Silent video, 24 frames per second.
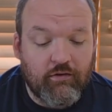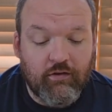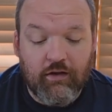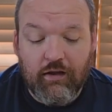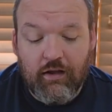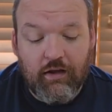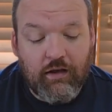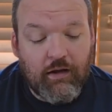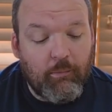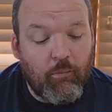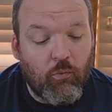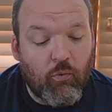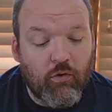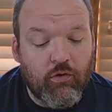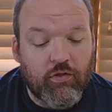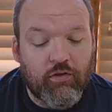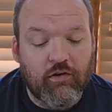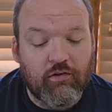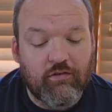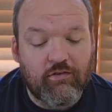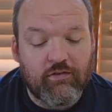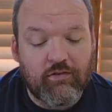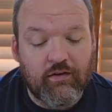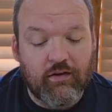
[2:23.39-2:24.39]
Any more
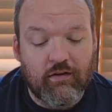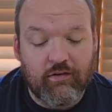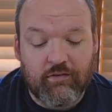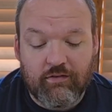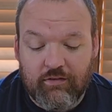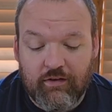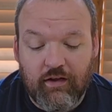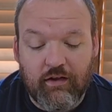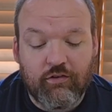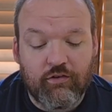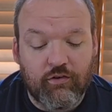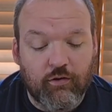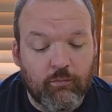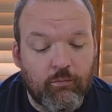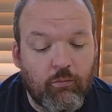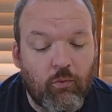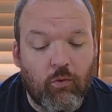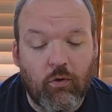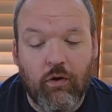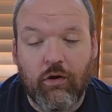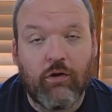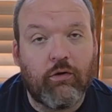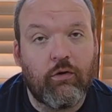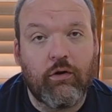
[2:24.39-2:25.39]
than 6 or
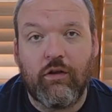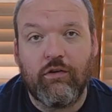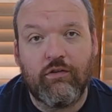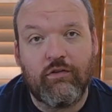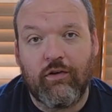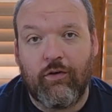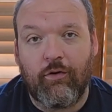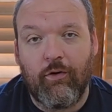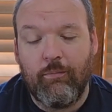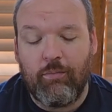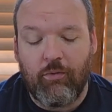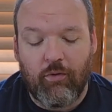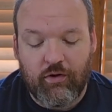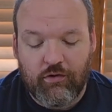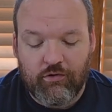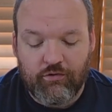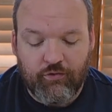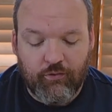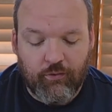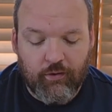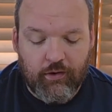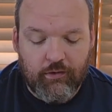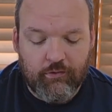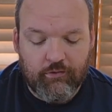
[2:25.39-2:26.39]
more, you'll get 0 points
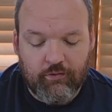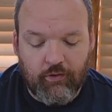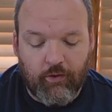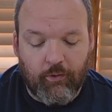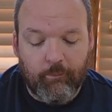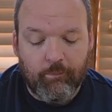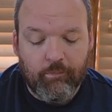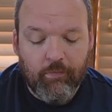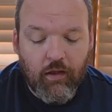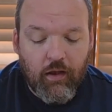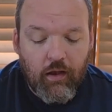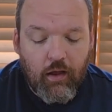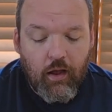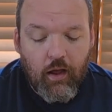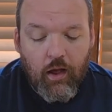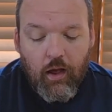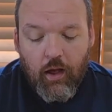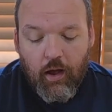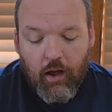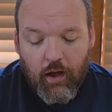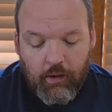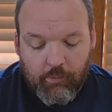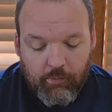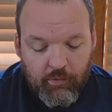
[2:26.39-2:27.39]
for it. So
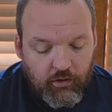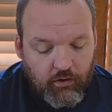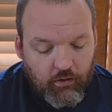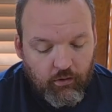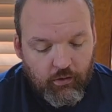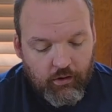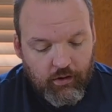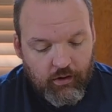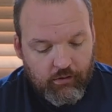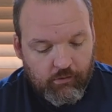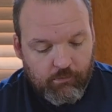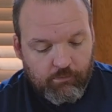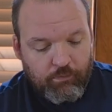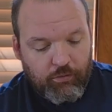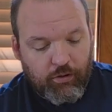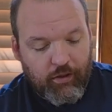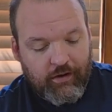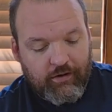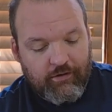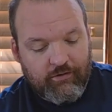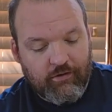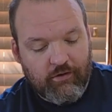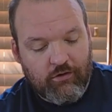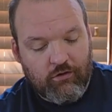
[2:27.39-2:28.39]
I'm going to go ahead and
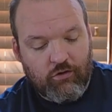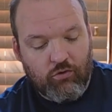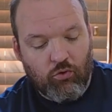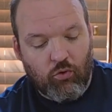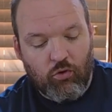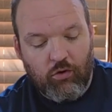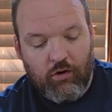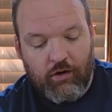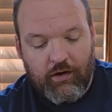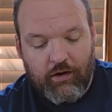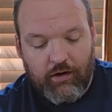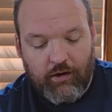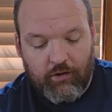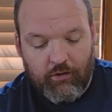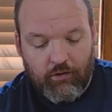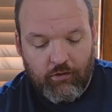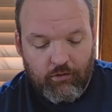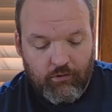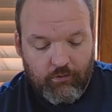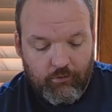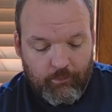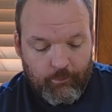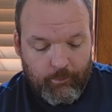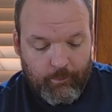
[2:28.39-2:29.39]
place a door
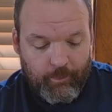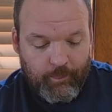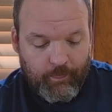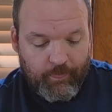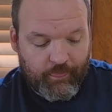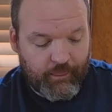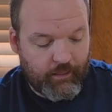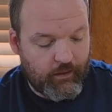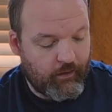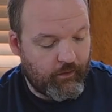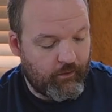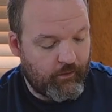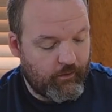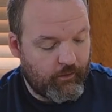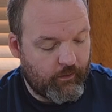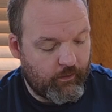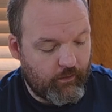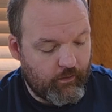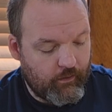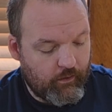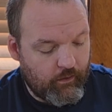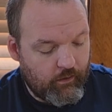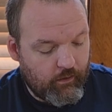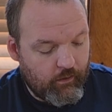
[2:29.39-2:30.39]
here.
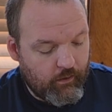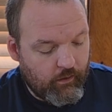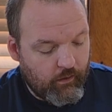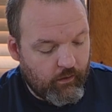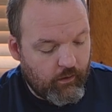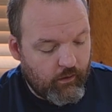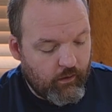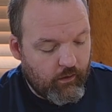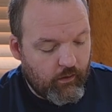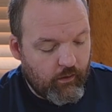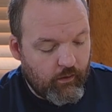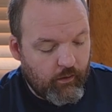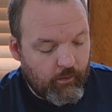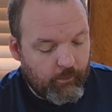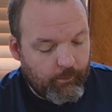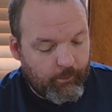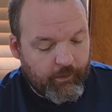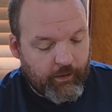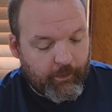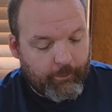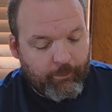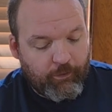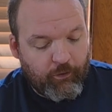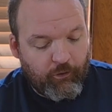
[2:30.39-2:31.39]

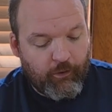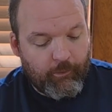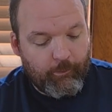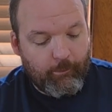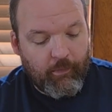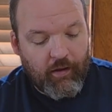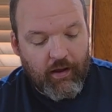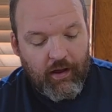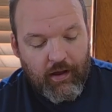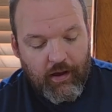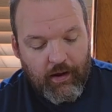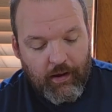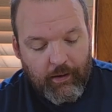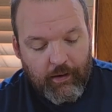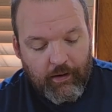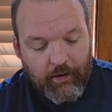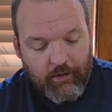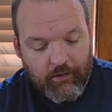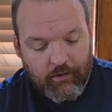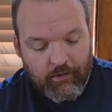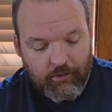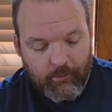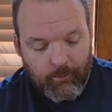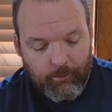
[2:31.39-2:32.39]
I'm going to put my
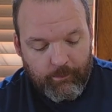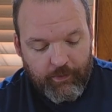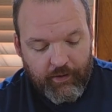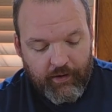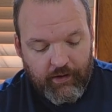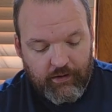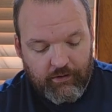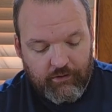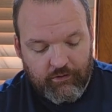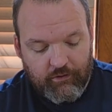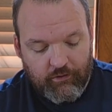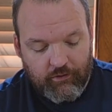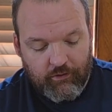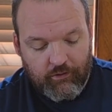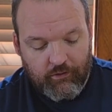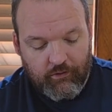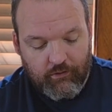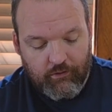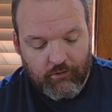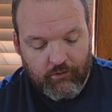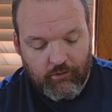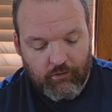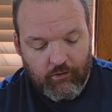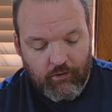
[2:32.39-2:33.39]

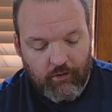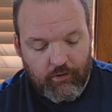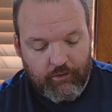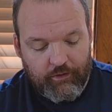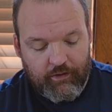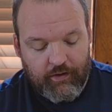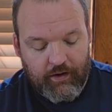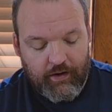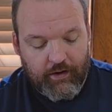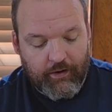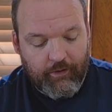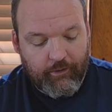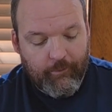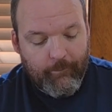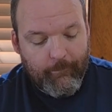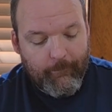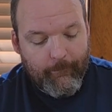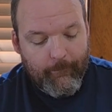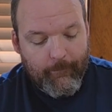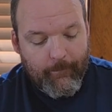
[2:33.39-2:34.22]
Painter on there.